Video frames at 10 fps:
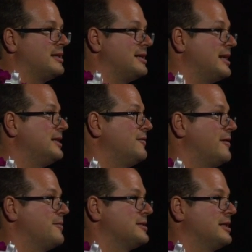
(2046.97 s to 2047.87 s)
And
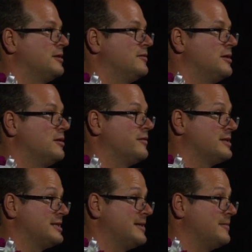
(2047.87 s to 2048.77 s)
95% of the
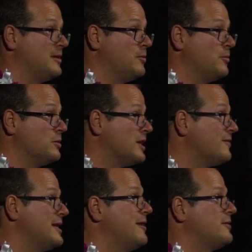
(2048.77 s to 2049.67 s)
universe is something we would
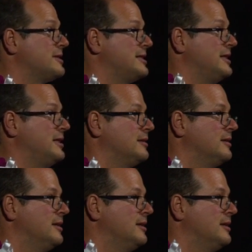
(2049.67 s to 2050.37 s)
have never seen